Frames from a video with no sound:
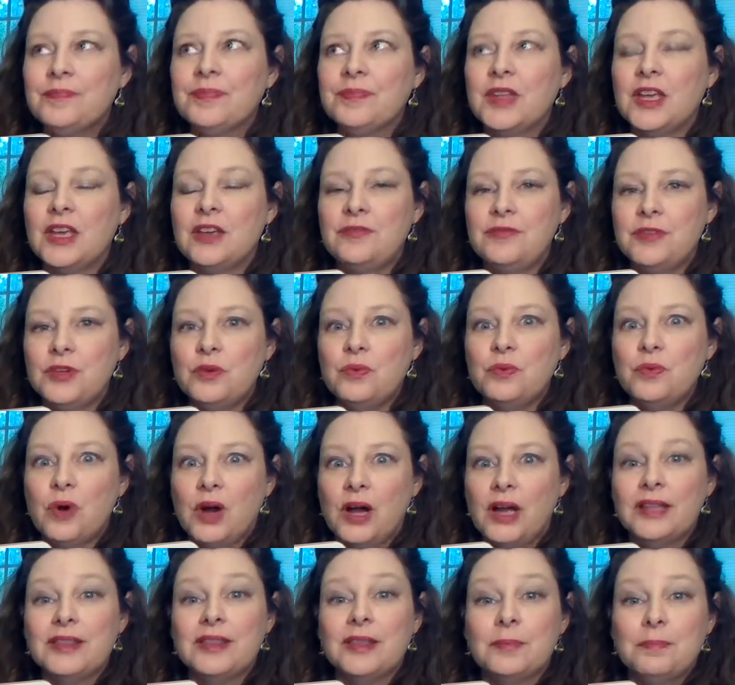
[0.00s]
If you
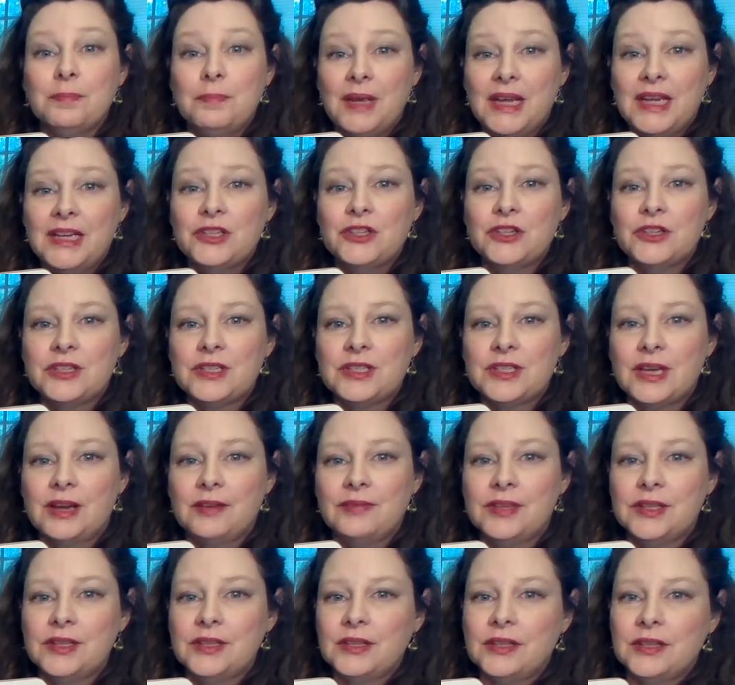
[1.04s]
want the major
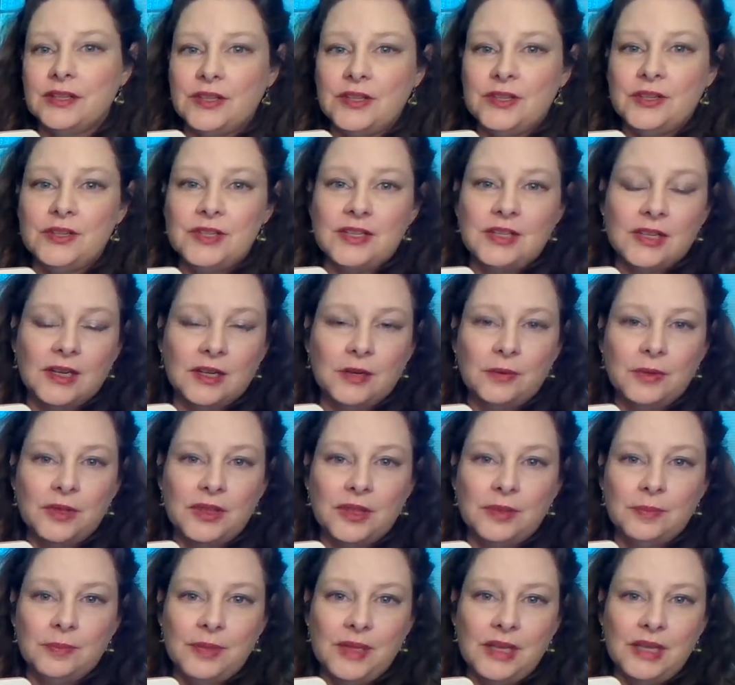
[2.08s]
7th, you stick with the
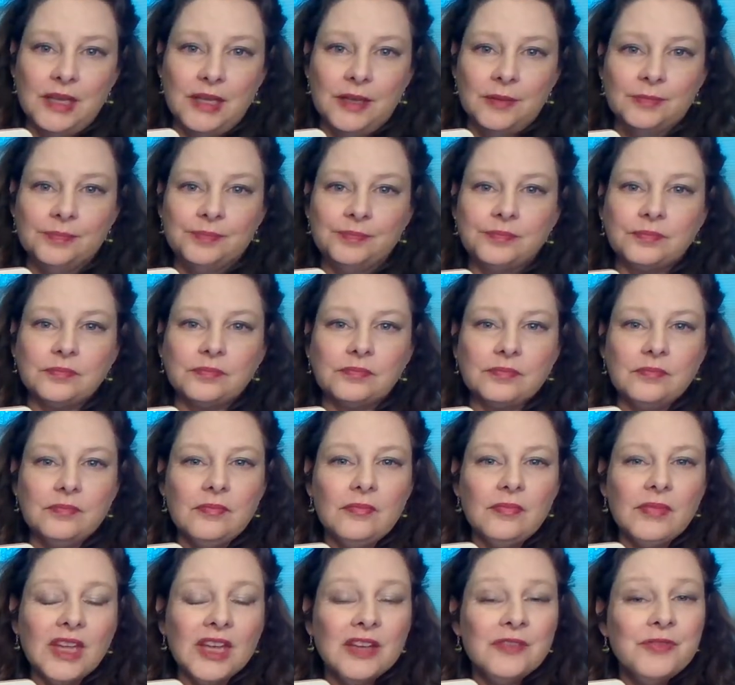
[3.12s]
B.
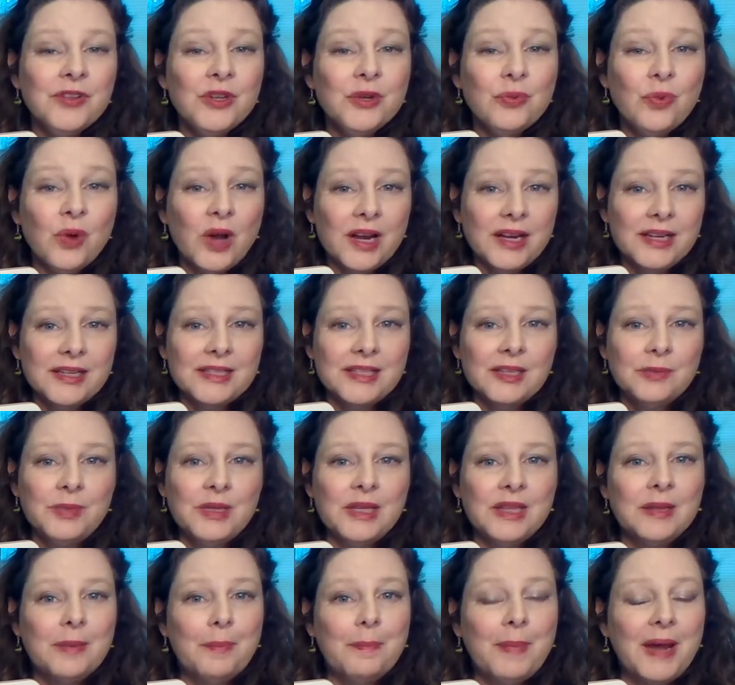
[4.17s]
If you want it to be
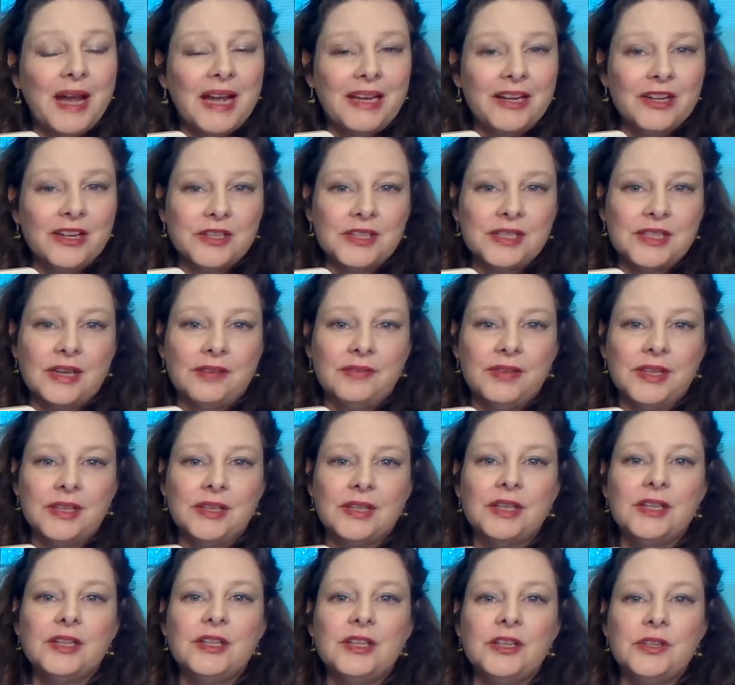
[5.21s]
the minor 7th,
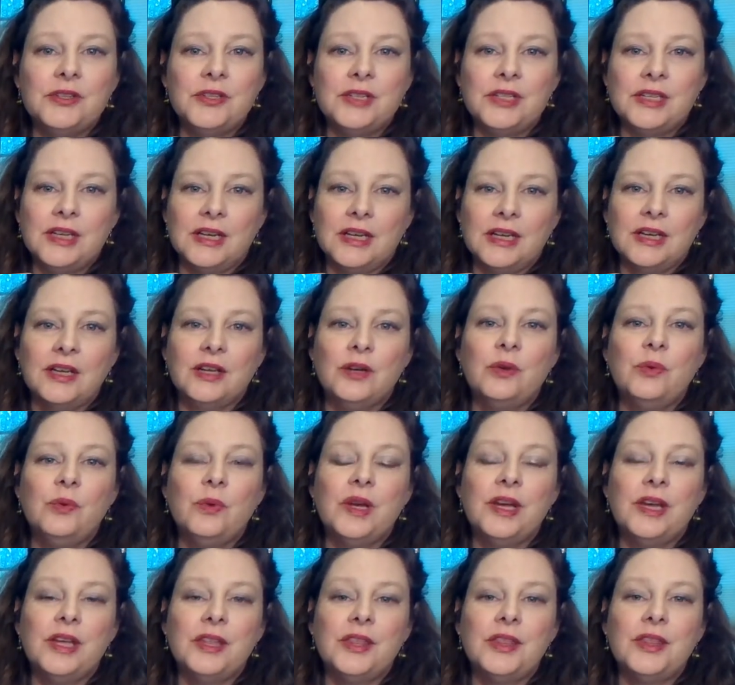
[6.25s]
you stick
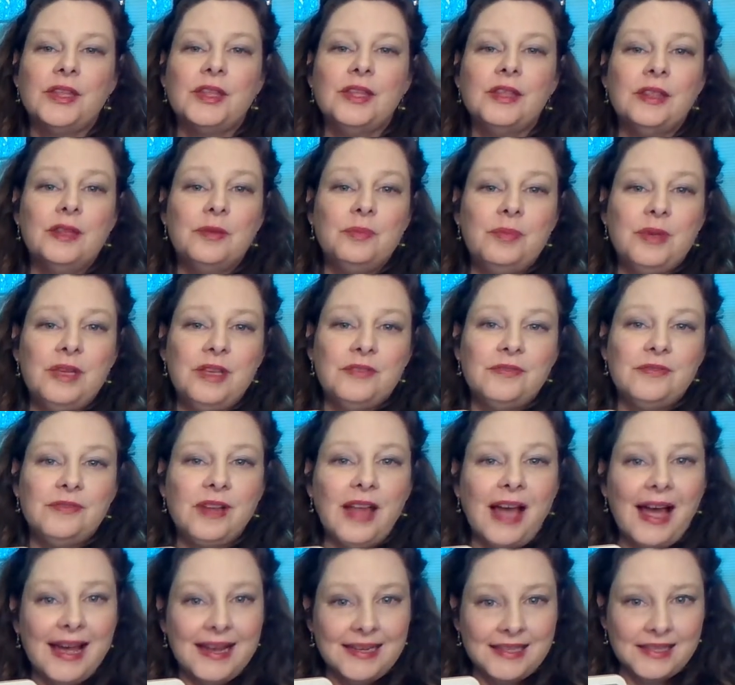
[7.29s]
with the B
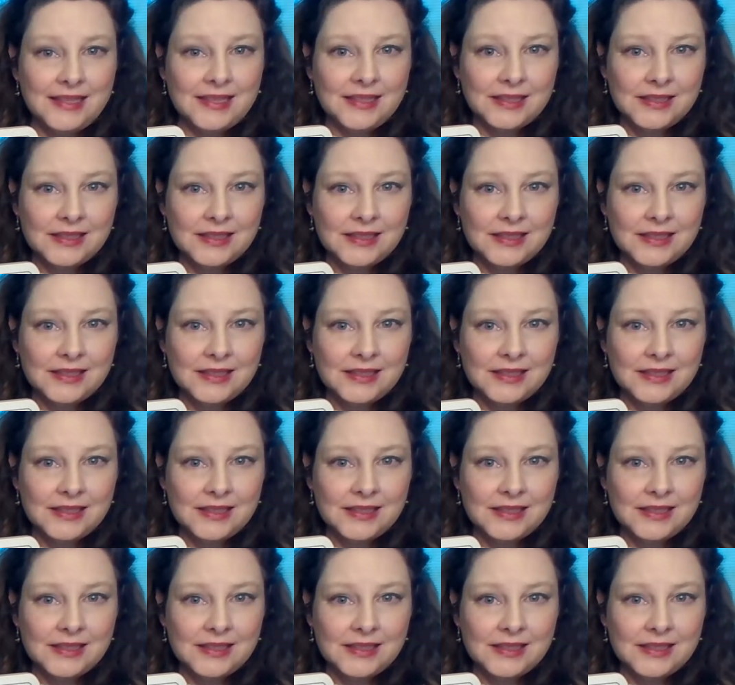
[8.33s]
flat.